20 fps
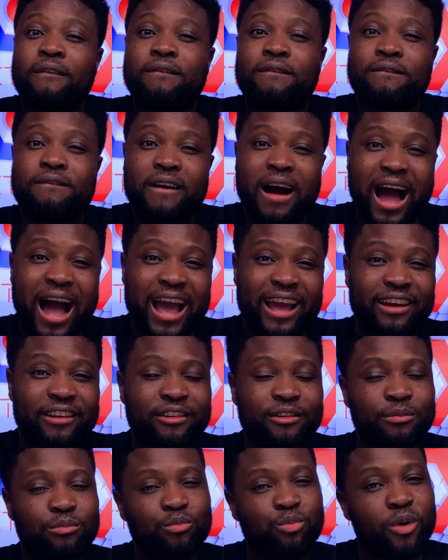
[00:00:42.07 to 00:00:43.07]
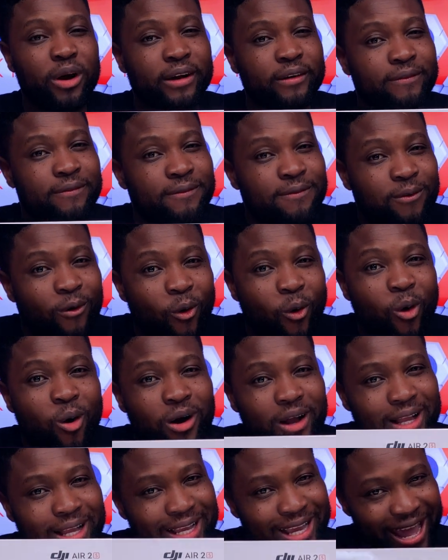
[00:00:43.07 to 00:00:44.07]

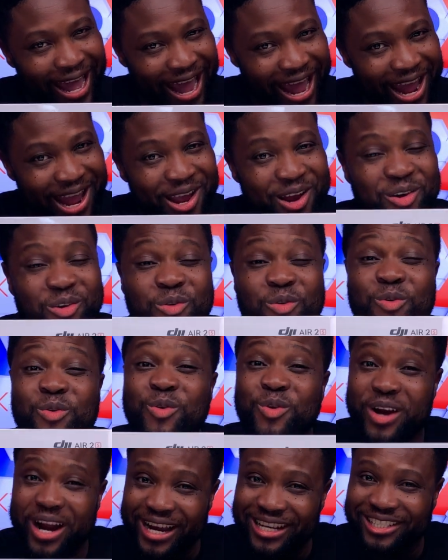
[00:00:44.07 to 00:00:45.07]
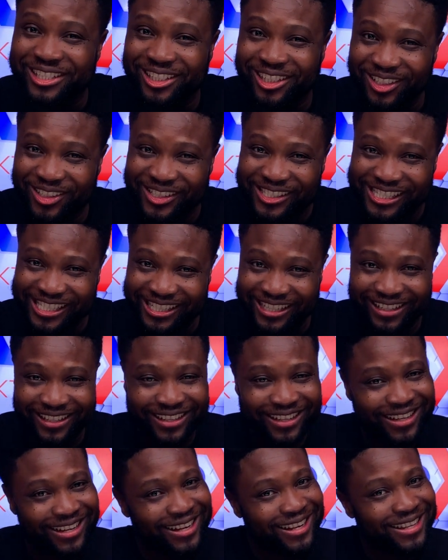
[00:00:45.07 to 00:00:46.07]
5.4K resolution.
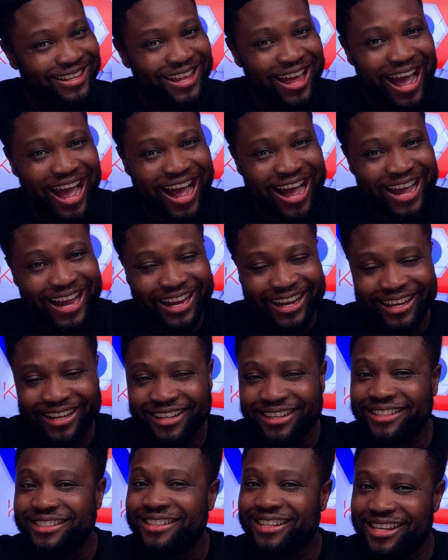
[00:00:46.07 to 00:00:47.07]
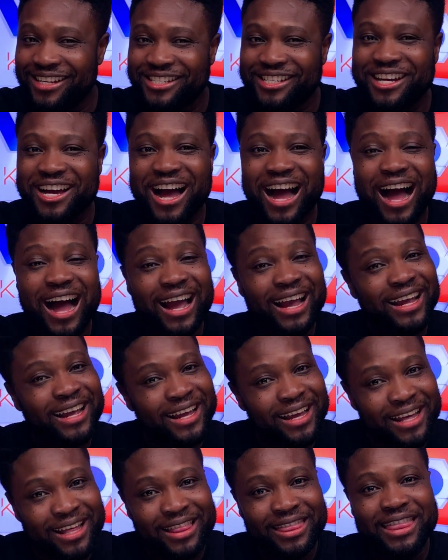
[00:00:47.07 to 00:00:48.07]
Nice, DJI,
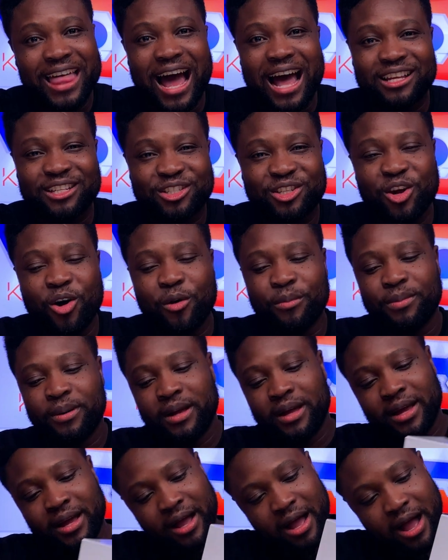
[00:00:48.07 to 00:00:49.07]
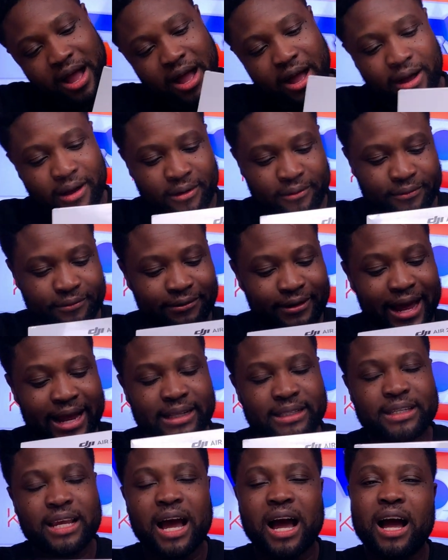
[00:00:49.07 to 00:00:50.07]
that's dope. Flight
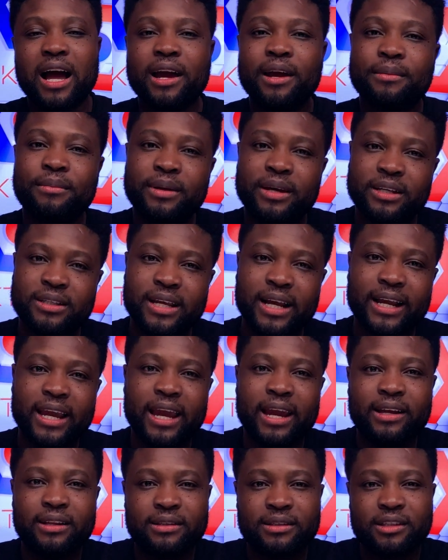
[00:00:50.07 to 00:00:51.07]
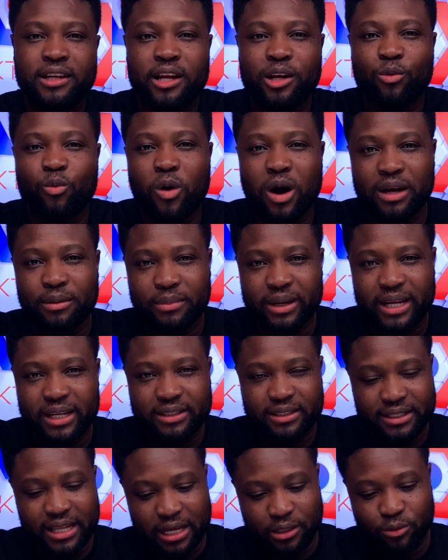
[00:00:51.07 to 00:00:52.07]
time is again 31 minutes.
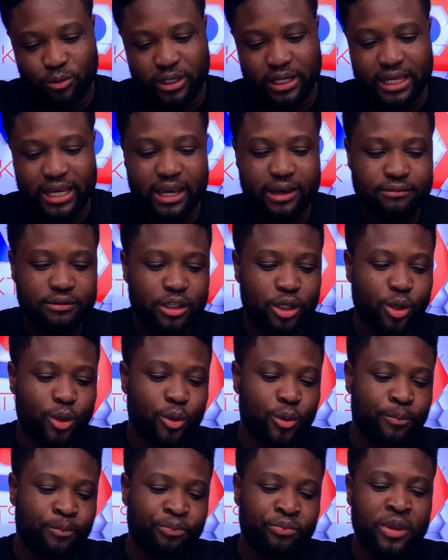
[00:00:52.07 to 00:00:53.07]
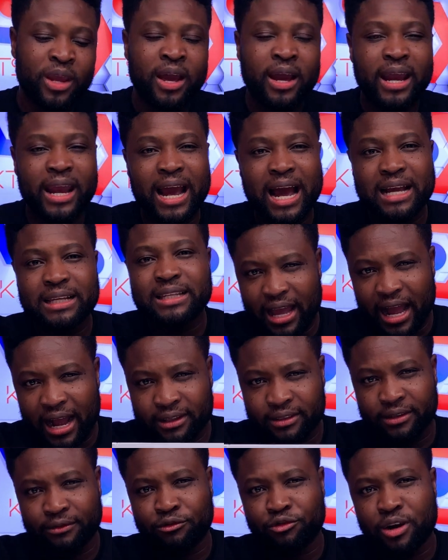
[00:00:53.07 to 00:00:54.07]
That's what it gives you. It has
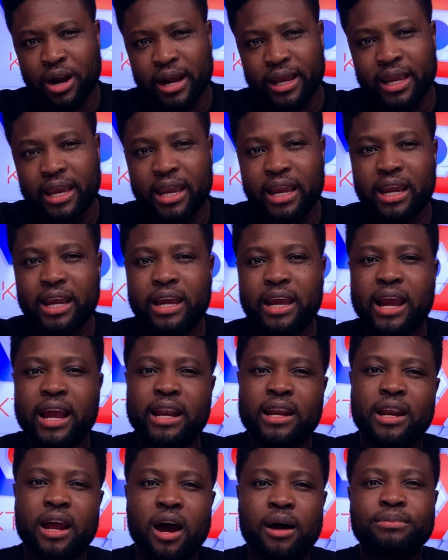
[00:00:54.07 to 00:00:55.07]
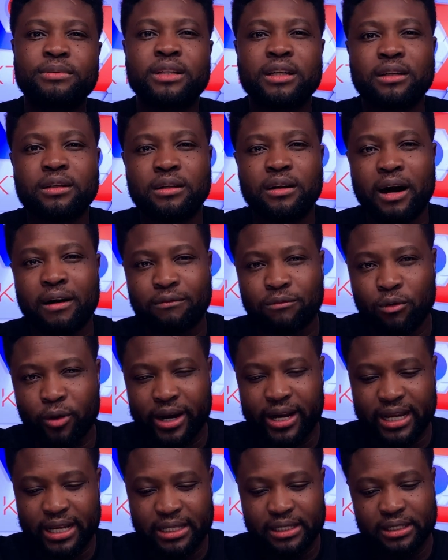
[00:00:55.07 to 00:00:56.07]
active tracking and obstacle
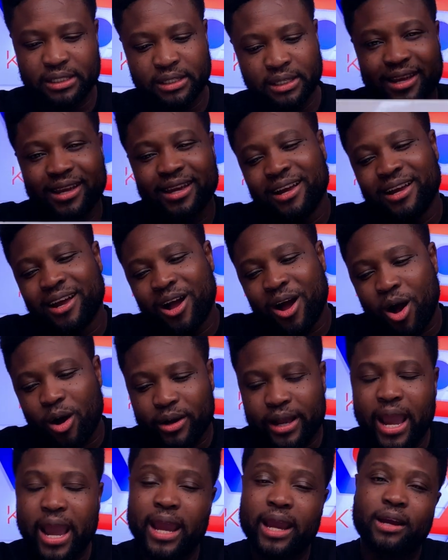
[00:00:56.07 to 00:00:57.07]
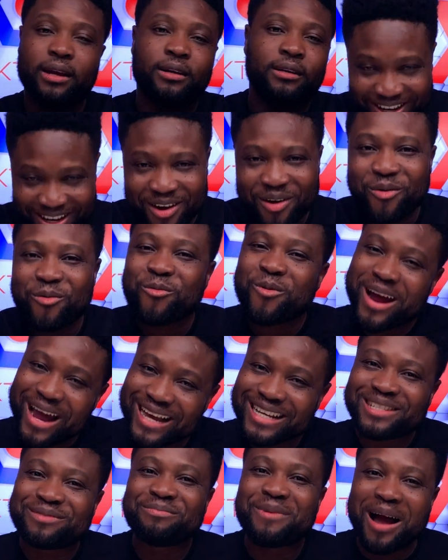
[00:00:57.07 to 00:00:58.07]
avoidance. Okay,
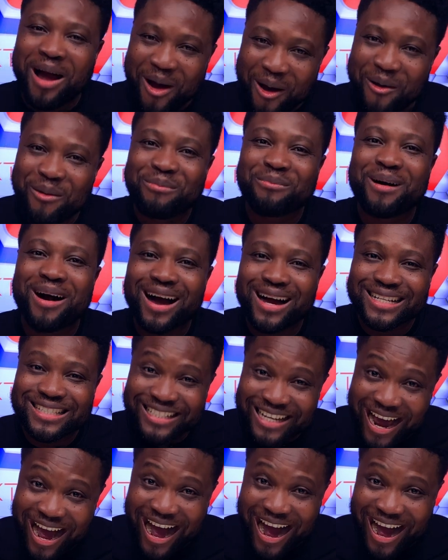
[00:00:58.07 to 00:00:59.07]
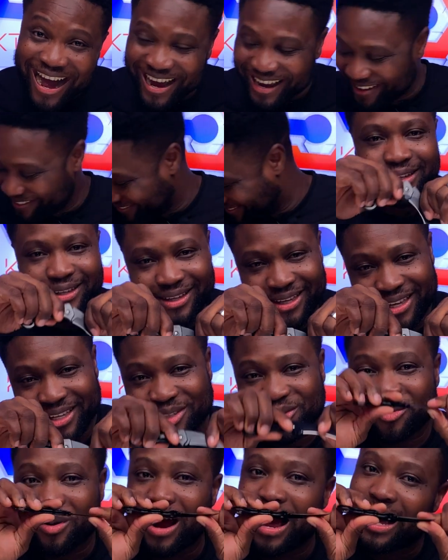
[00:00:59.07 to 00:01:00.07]
where's my unbox knife? It's
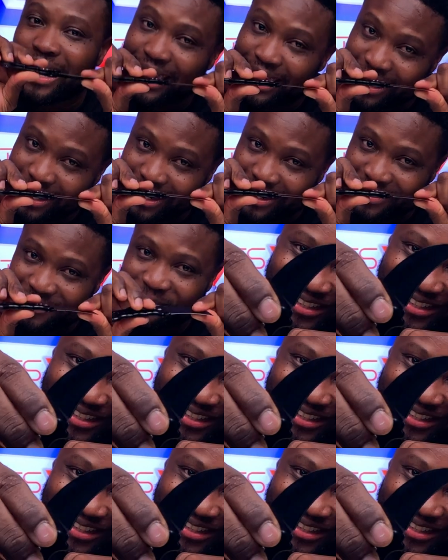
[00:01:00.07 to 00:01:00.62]
right here.